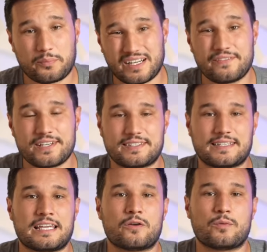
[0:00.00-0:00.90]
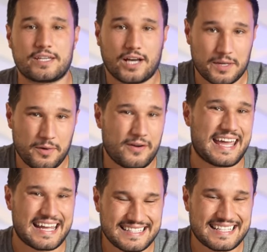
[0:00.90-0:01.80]
Previously, we got about
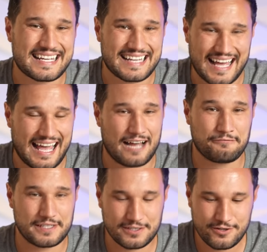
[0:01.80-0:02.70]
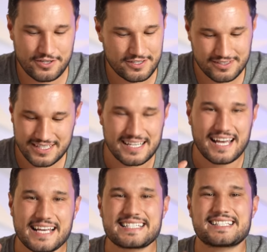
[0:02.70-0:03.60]
eighteen at half resolution, so just
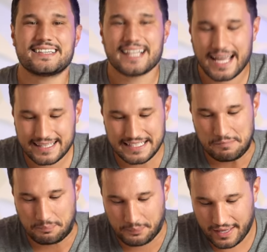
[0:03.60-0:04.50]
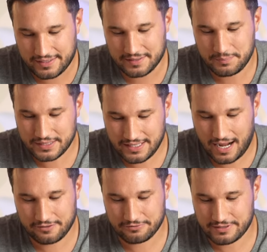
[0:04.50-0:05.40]
slightly better, but not